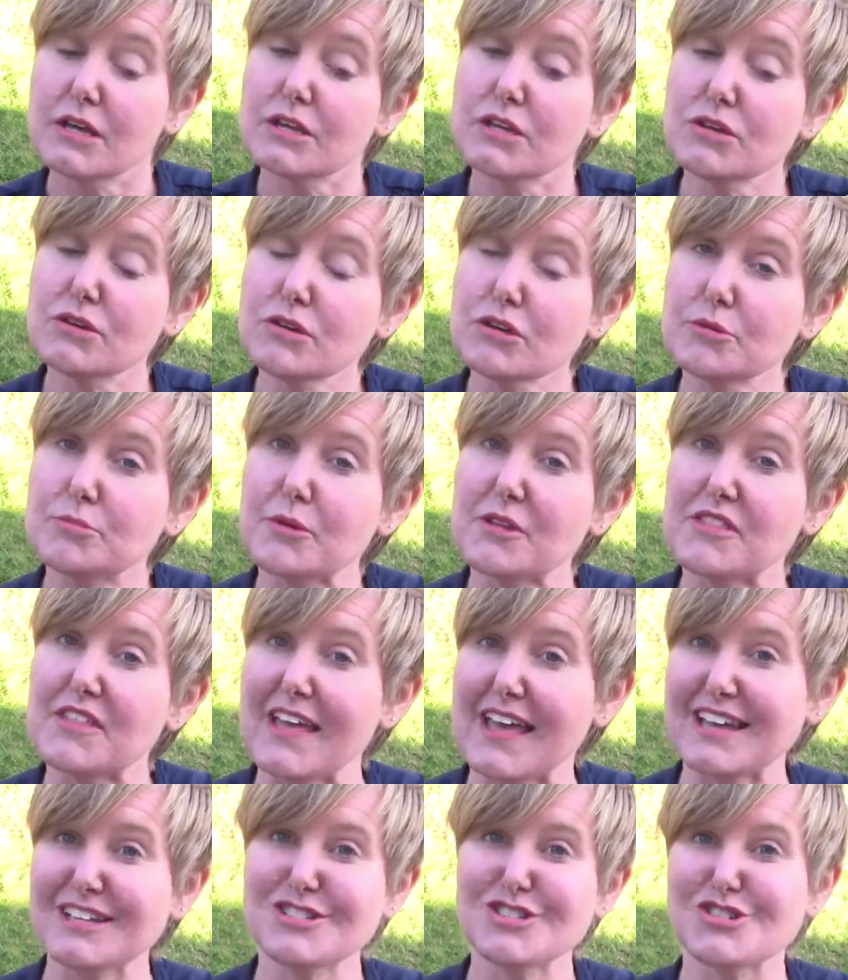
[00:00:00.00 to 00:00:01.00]
You can put
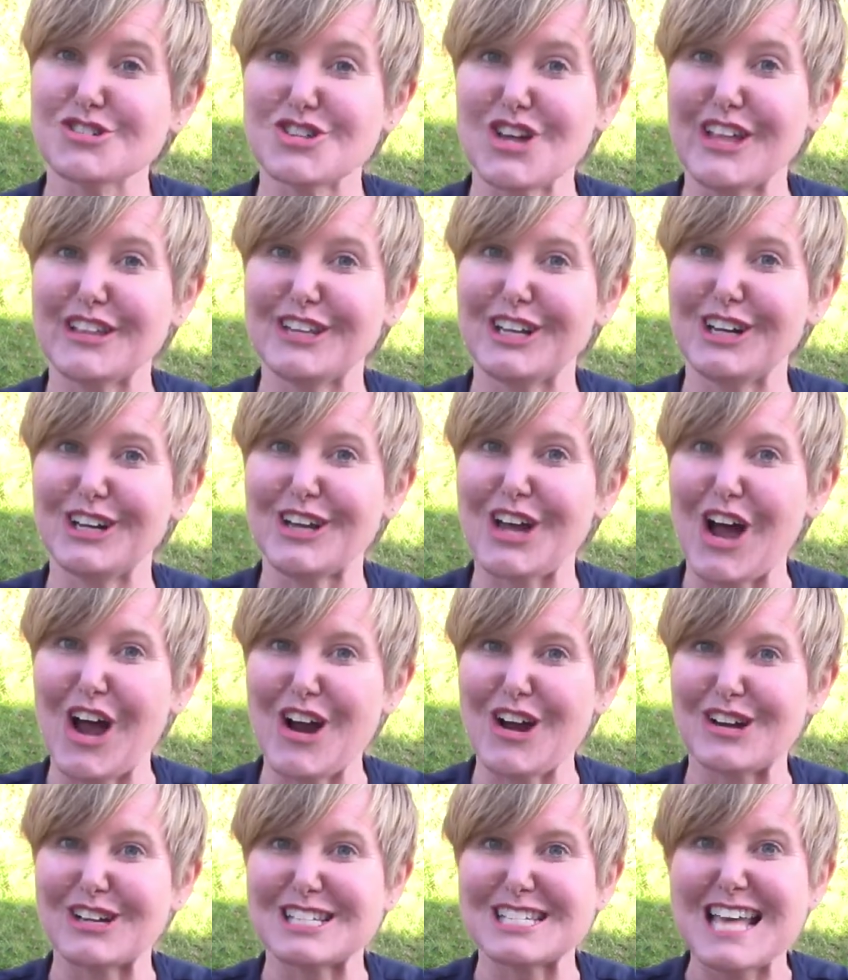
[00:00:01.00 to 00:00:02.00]
the answers on little
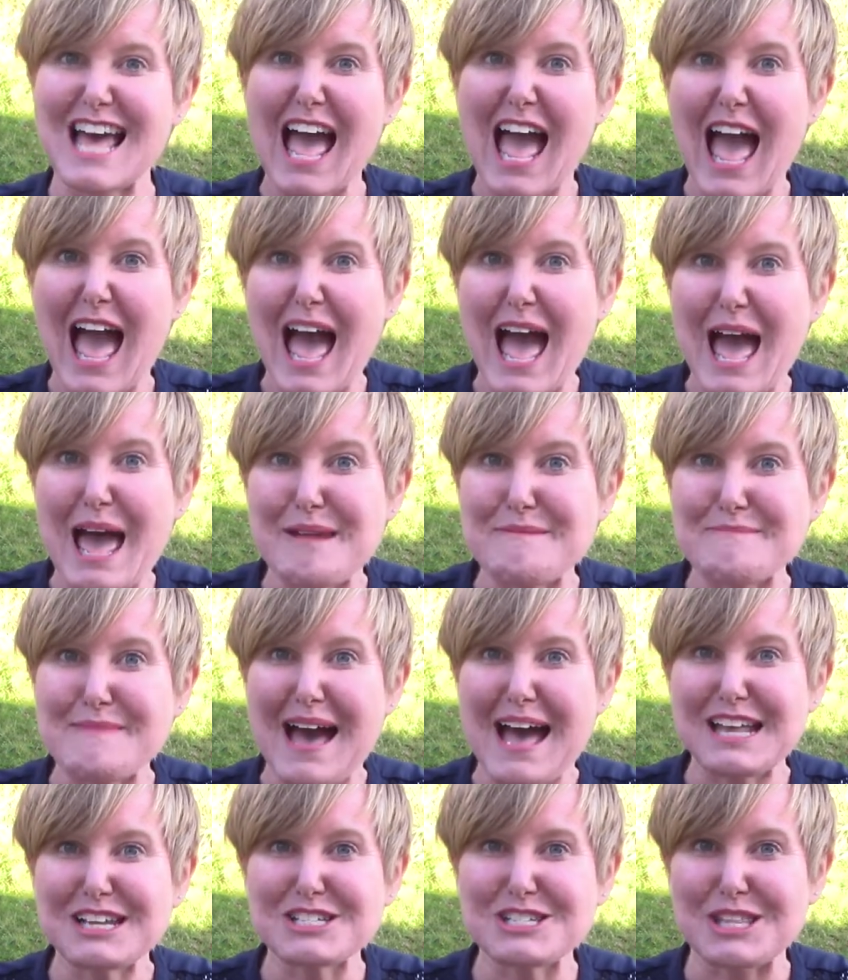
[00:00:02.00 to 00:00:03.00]
cards and
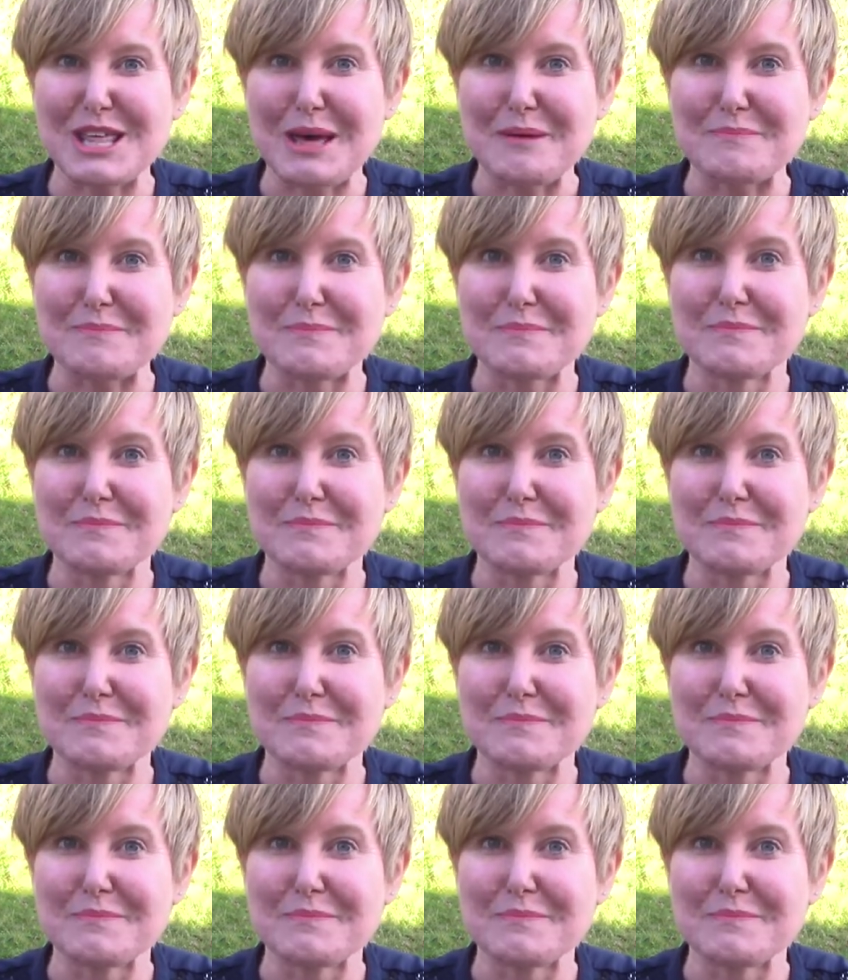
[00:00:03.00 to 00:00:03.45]
match them.